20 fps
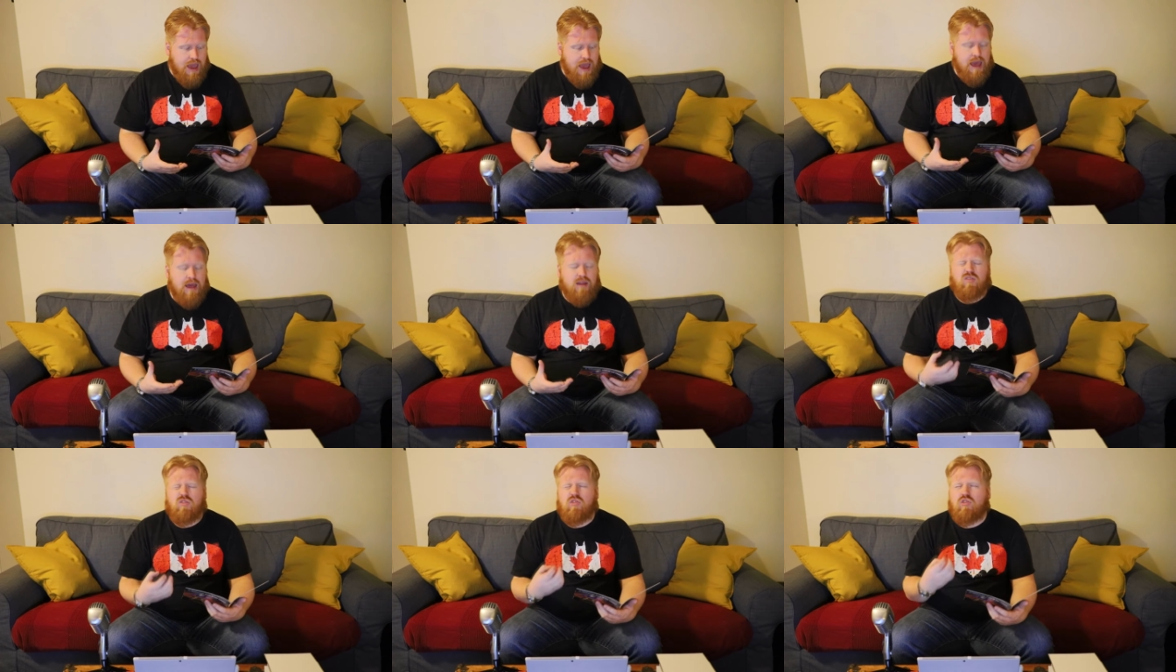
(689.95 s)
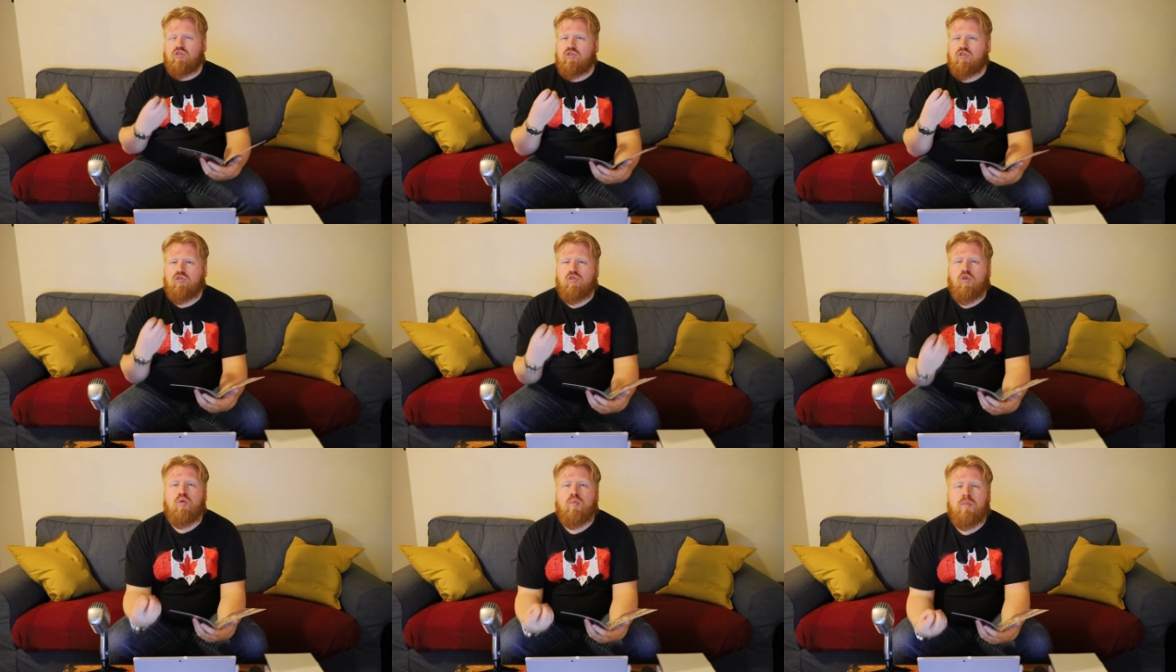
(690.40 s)
adds
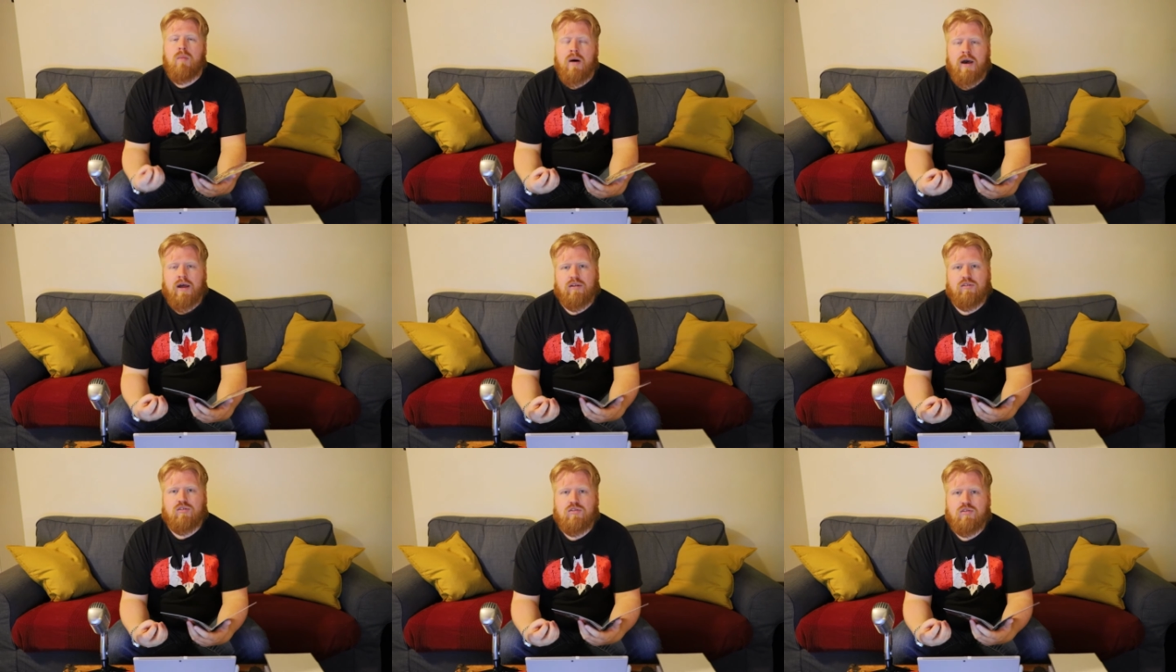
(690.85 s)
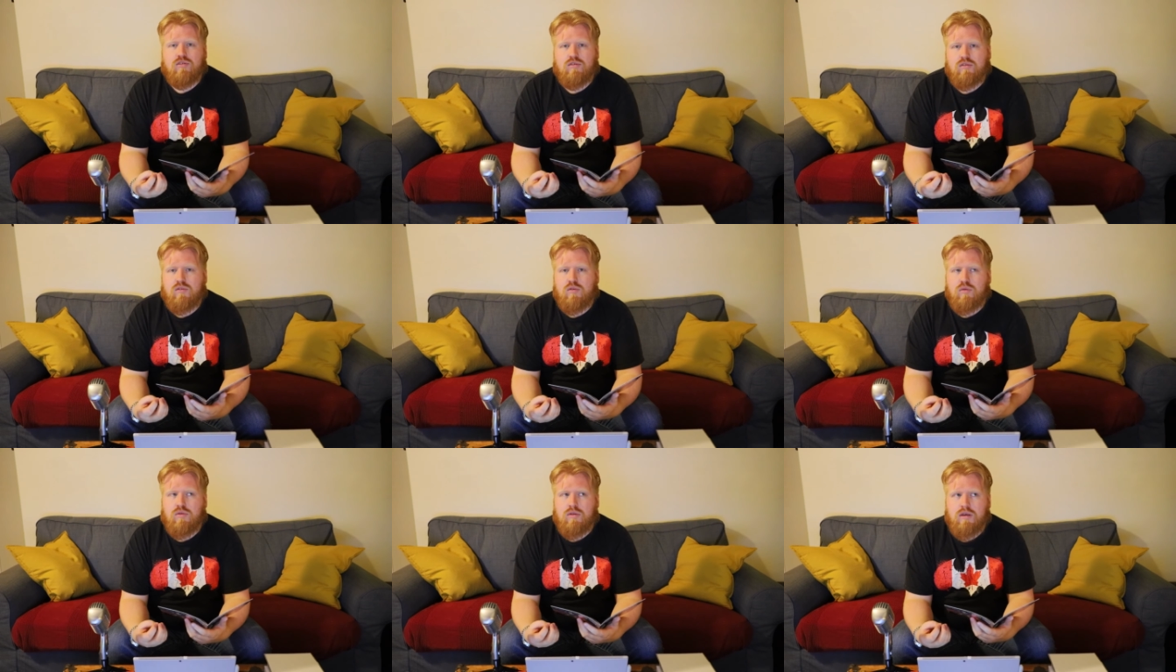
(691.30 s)
so
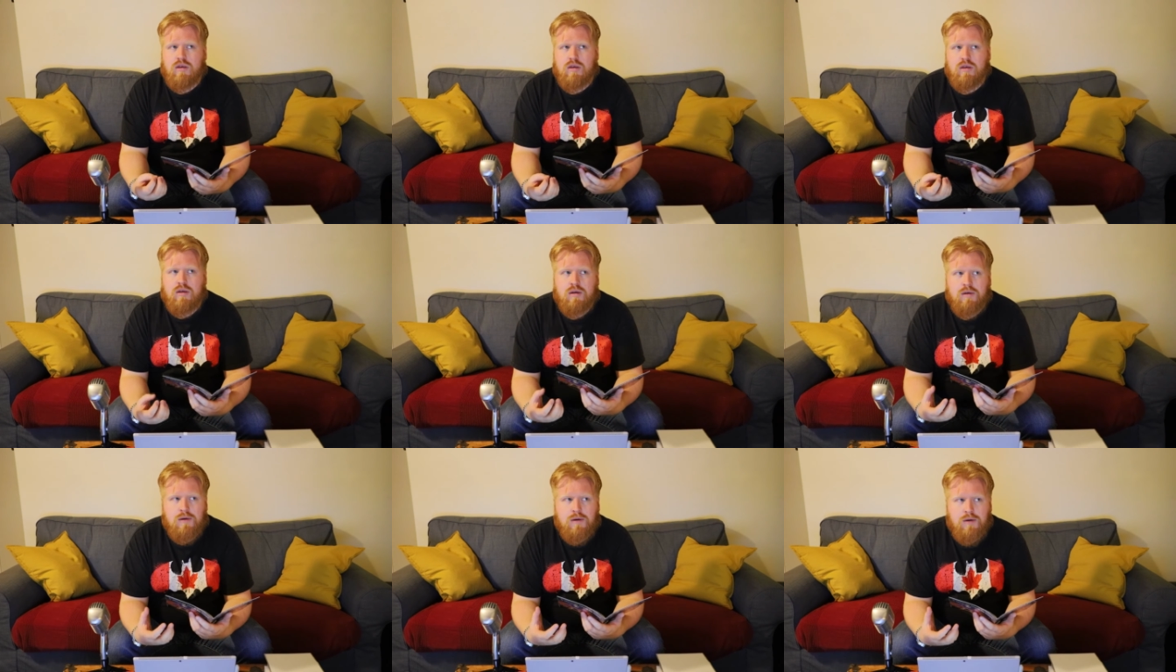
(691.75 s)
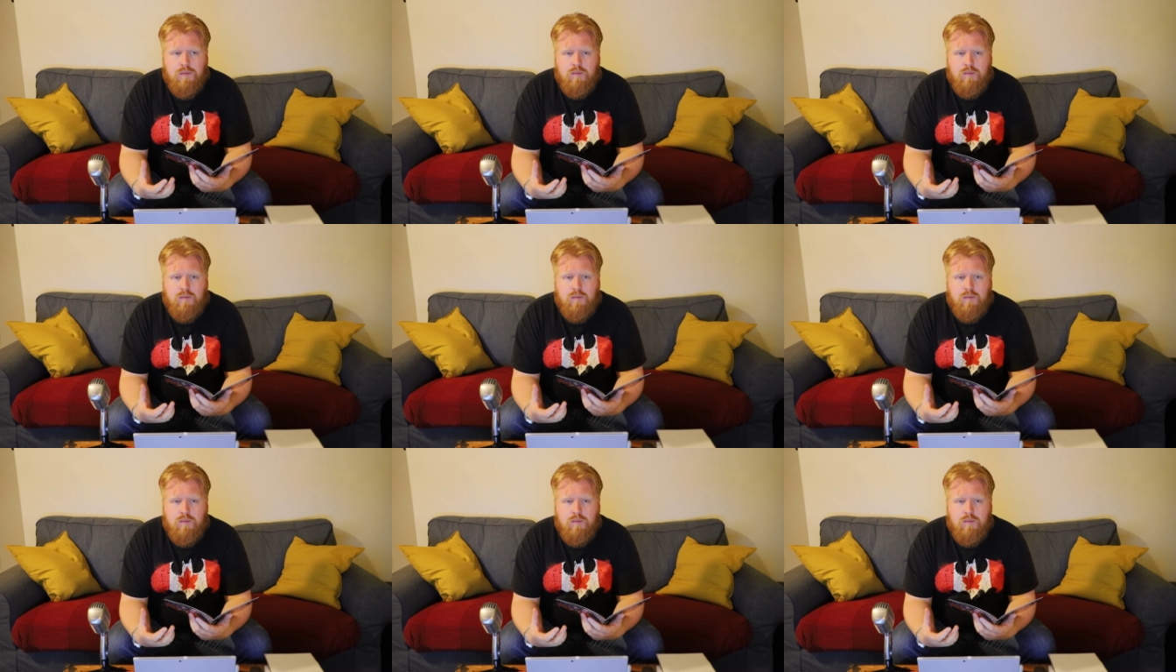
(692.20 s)
much to the